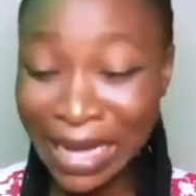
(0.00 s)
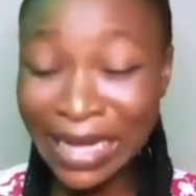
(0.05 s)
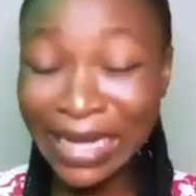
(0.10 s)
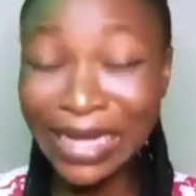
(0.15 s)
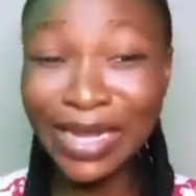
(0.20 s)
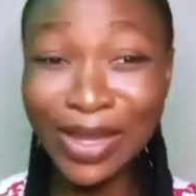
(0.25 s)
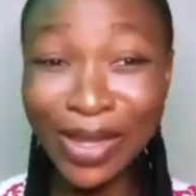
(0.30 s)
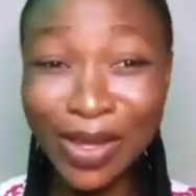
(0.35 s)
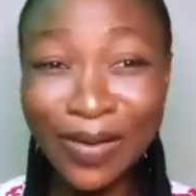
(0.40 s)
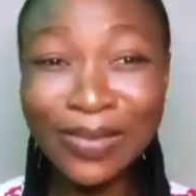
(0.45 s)

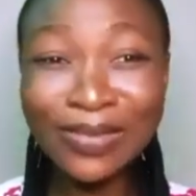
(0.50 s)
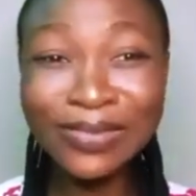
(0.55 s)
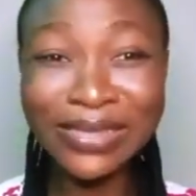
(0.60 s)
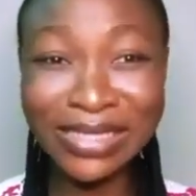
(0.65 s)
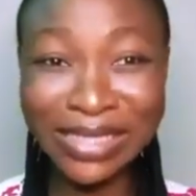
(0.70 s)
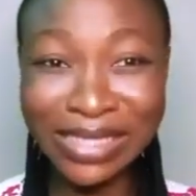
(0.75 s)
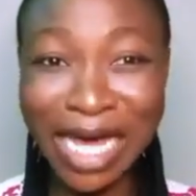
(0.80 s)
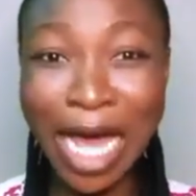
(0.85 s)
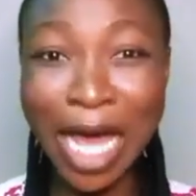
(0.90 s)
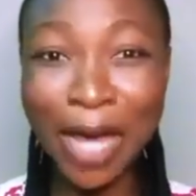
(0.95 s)
No
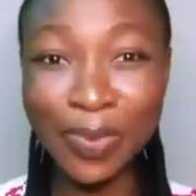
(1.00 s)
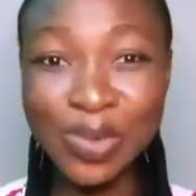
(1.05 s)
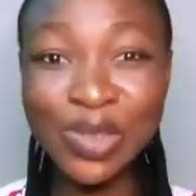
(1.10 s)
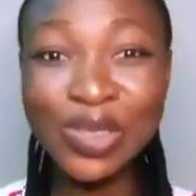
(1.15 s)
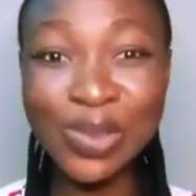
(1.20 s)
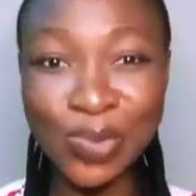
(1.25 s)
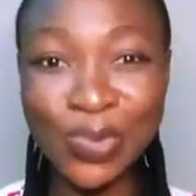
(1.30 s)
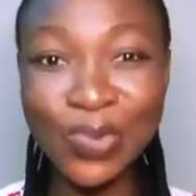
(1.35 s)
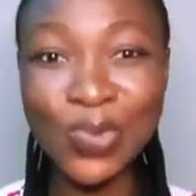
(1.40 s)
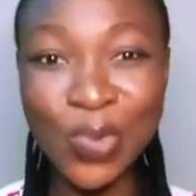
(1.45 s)
time
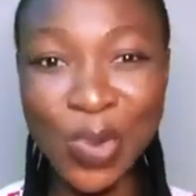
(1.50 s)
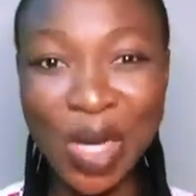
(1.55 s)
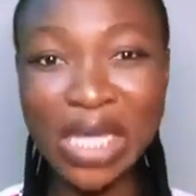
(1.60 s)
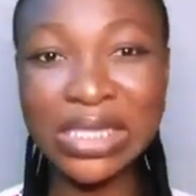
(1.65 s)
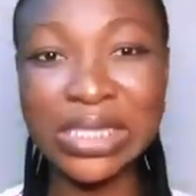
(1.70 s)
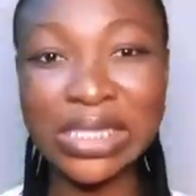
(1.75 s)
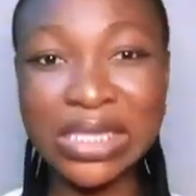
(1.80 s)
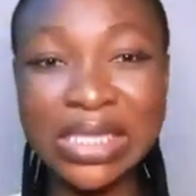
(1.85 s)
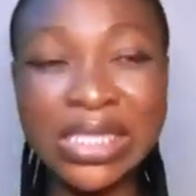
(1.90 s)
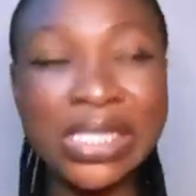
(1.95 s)
to
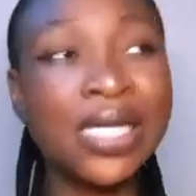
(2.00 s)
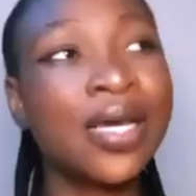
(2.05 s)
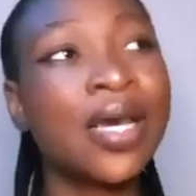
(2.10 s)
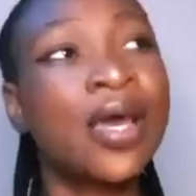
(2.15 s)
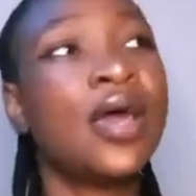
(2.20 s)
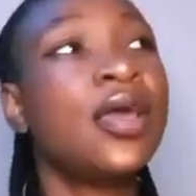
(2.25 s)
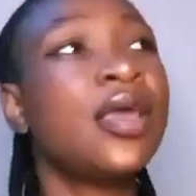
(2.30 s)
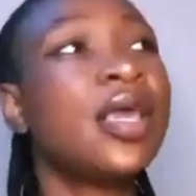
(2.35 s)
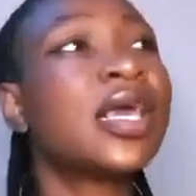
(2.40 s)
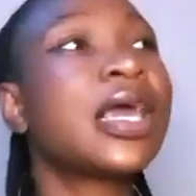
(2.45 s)
waste.
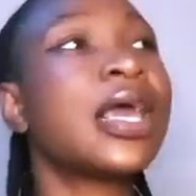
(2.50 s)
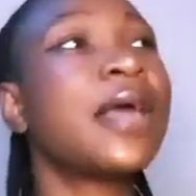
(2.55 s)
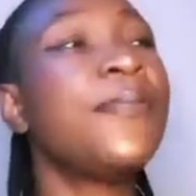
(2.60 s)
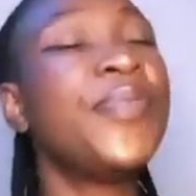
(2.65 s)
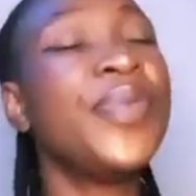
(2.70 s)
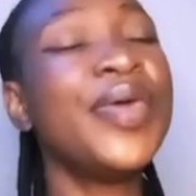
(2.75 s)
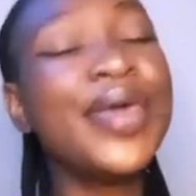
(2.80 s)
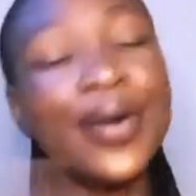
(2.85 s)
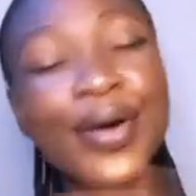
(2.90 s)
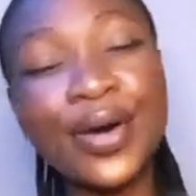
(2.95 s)
You can
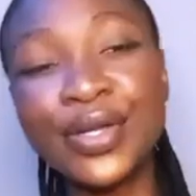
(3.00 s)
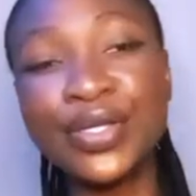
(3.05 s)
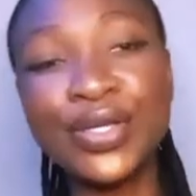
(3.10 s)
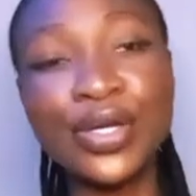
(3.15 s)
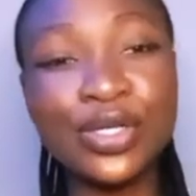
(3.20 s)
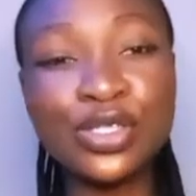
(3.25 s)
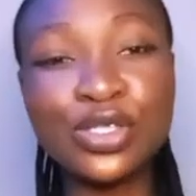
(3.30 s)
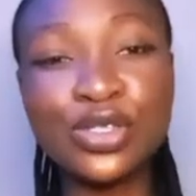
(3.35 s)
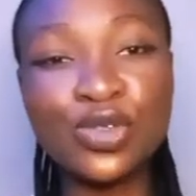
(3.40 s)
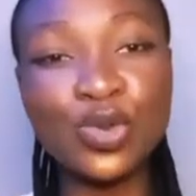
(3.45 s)
be on
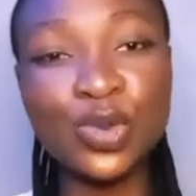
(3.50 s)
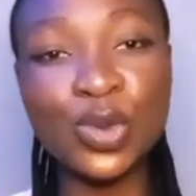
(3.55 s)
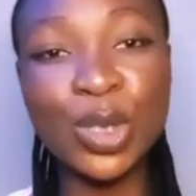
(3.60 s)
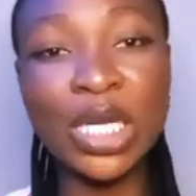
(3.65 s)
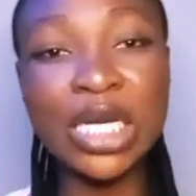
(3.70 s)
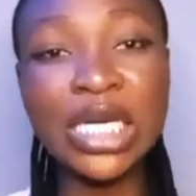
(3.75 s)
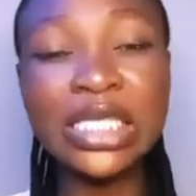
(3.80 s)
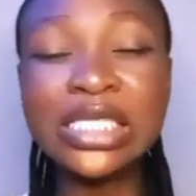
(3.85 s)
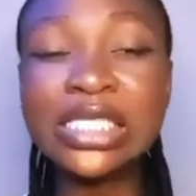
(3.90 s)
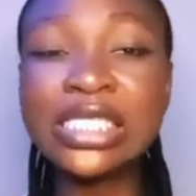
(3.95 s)
your
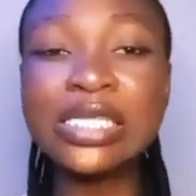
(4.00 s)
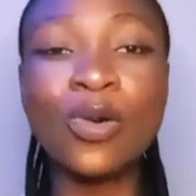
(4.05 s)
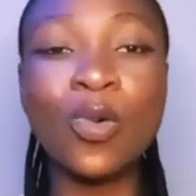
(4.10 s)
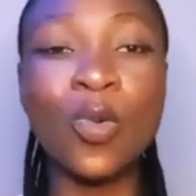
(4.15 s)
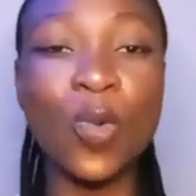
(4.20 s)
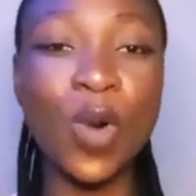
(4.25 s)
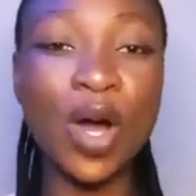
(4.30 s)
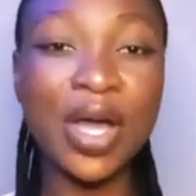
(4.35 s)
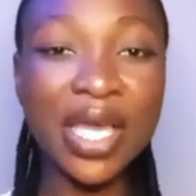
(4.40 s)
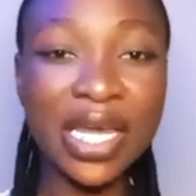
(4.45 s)
street,
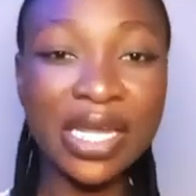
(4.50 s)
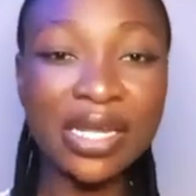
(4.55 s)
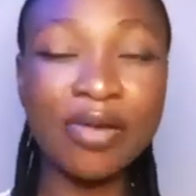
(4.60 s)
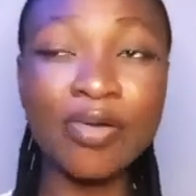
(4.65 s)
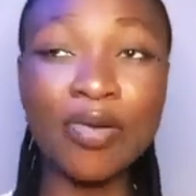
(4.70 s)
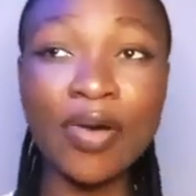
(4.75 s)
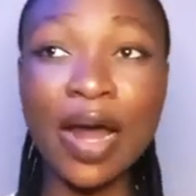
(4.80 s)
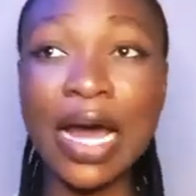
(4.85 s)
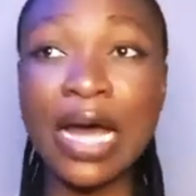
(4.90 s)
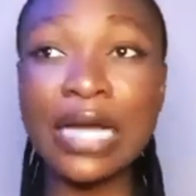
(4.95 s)
walking
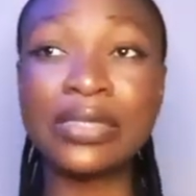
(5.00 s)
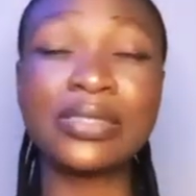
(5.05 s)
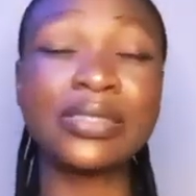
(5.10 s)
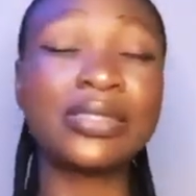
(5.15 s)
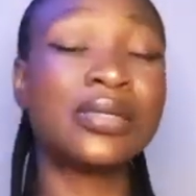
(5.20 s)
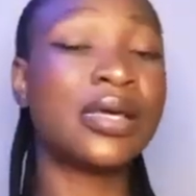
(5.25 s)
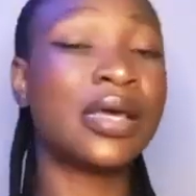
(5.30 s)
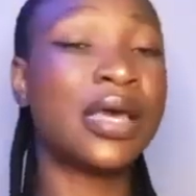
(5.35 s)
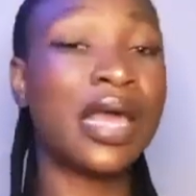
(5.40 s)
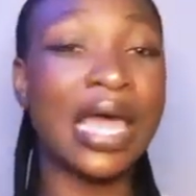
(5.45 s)

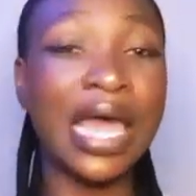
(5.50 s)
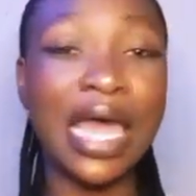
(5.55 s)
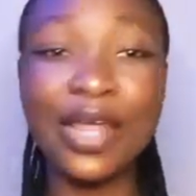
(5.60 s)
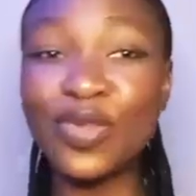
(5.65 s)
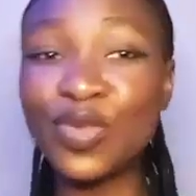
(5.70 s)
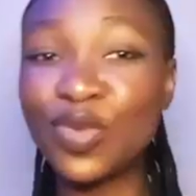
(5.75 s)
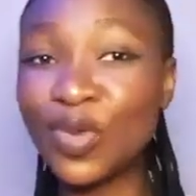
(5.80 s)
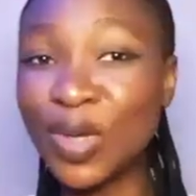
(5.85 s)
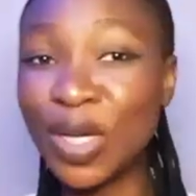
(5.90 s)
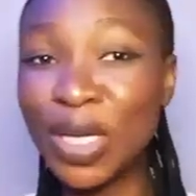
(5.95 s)
around
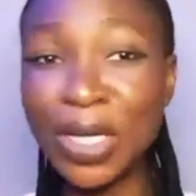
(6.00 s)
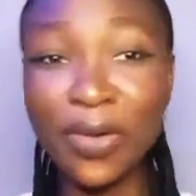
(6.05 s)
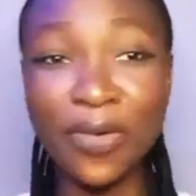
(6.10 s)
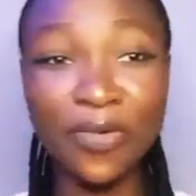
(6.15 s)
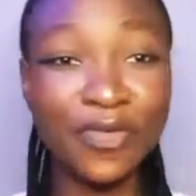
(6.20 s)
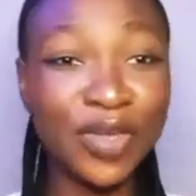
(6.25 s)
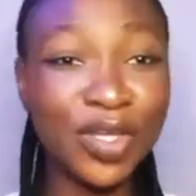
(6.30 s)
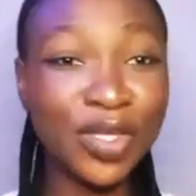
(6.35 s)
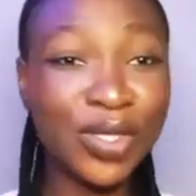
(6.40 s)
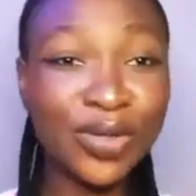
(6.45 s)
and doing your
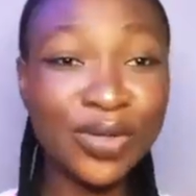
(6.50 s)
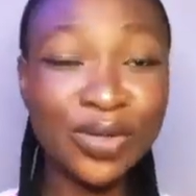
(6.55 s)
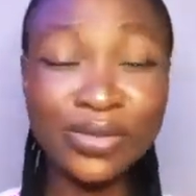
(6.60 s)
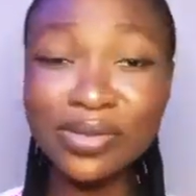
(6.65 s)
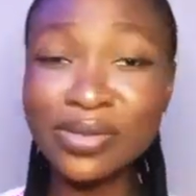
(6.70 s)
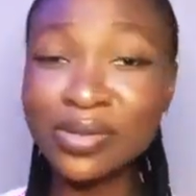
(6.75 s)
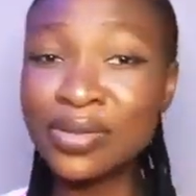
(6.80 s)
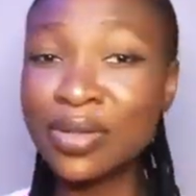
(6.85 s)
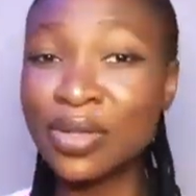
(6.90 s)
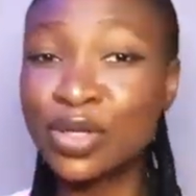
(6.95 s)

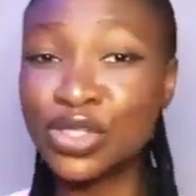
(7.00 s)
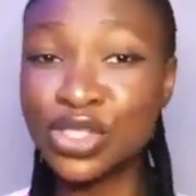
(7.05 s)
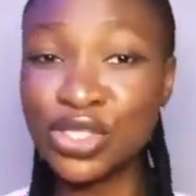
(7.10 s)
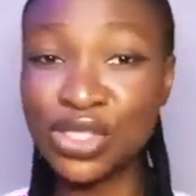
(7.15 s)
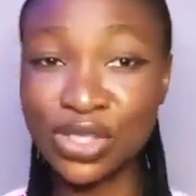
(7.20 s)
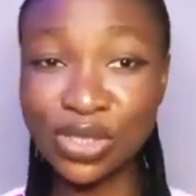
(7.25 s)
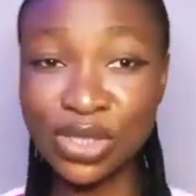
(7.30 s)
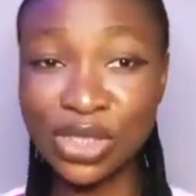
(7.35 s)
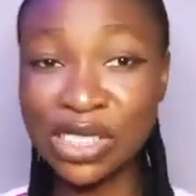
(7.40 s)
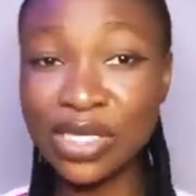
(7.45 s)
videos,
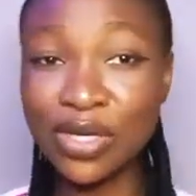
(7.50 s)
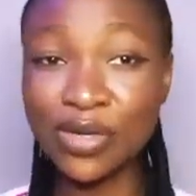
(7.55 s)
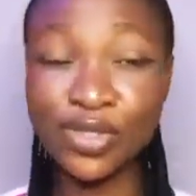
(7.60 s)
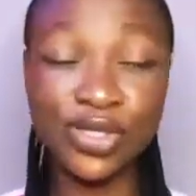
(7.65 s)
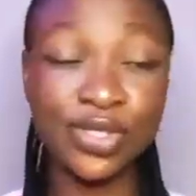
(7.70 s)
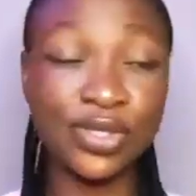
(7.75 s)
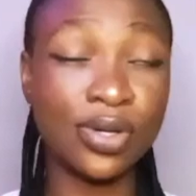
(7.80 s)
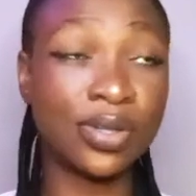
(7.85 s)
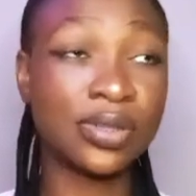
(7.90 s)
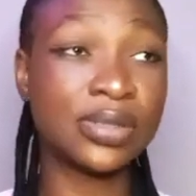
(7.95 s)
shooting your
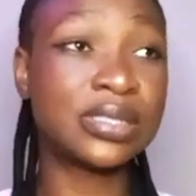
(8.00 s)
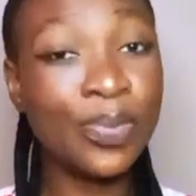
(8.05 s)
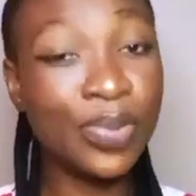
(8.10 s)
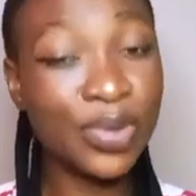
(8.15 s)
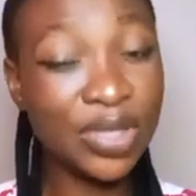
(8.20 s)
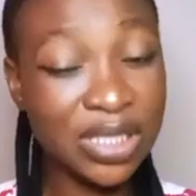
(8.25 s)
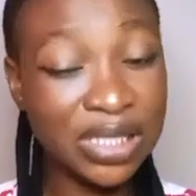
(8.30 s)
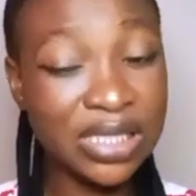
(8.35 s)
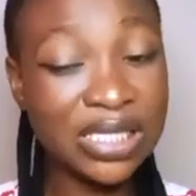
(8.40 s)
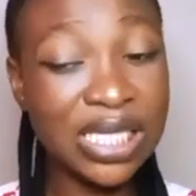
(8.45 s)
shots,
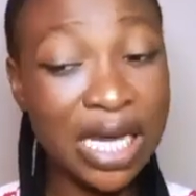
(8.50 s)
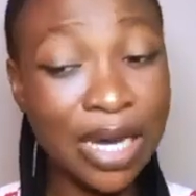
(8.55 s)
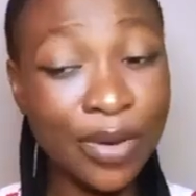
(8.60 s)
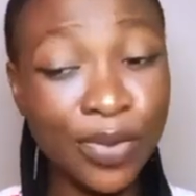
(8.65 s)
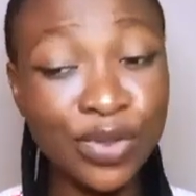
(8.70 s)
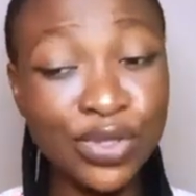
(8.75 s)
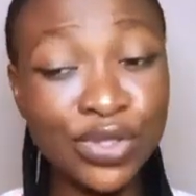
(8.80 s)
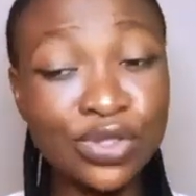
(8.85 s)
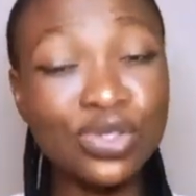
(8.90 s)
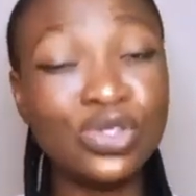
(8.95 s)
put it here
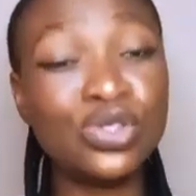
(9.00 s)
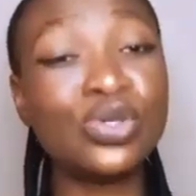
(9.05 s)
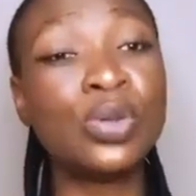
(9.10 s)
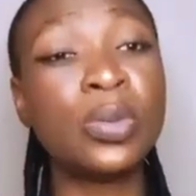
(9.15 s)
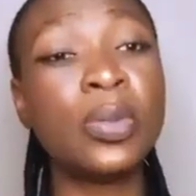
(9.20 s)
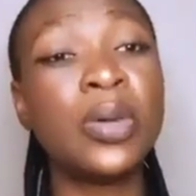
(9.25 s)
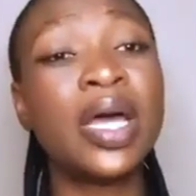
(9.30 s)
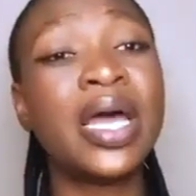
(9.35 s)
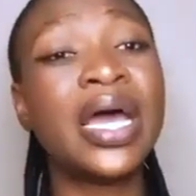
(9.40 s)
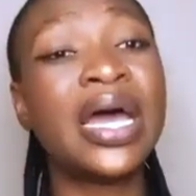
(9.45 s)
on
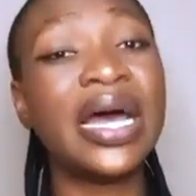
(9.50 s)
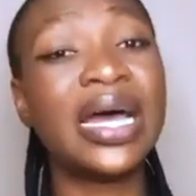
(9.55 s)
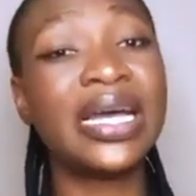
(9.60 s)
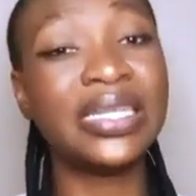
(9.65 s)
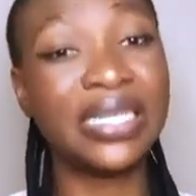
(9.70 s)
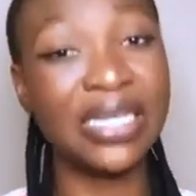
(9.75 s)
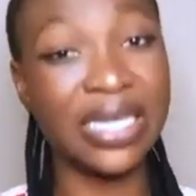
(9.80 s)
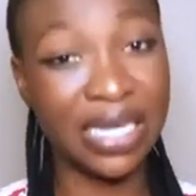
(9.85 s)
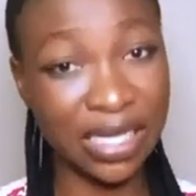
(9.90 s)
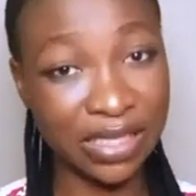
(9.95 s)
YouTube
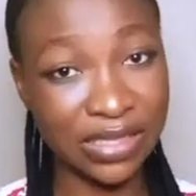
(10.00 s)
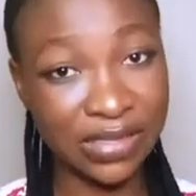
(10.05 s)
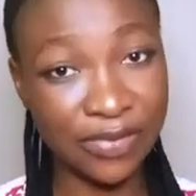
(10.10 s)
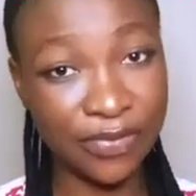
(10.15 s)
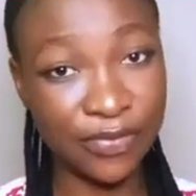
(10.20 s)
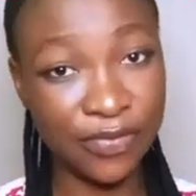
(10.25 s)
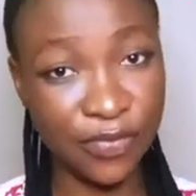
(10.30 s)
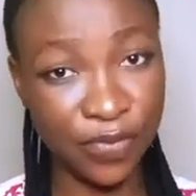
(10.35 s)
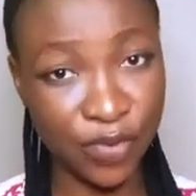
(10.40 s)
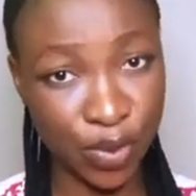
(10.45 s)
and get
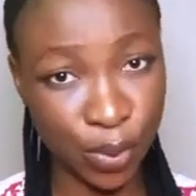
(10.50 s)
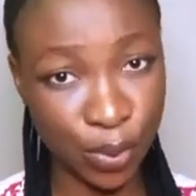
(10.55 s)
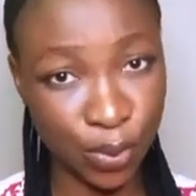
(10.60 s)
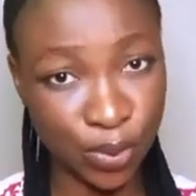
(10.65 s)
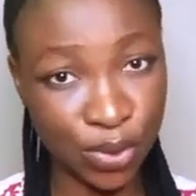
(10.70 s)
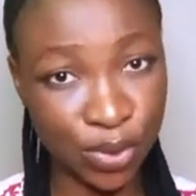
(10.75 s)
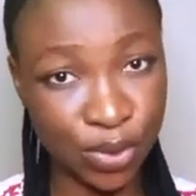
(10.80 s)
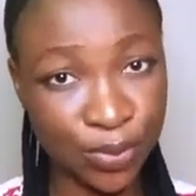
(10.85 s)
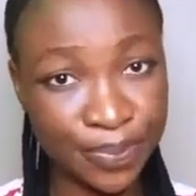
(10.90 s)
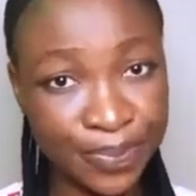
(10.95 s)

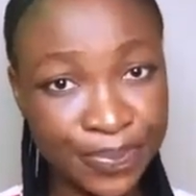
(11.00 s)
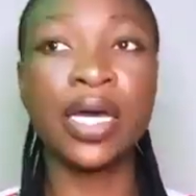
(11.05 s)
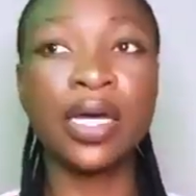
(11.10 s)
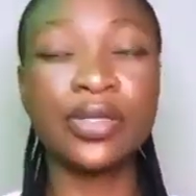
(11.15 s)
views.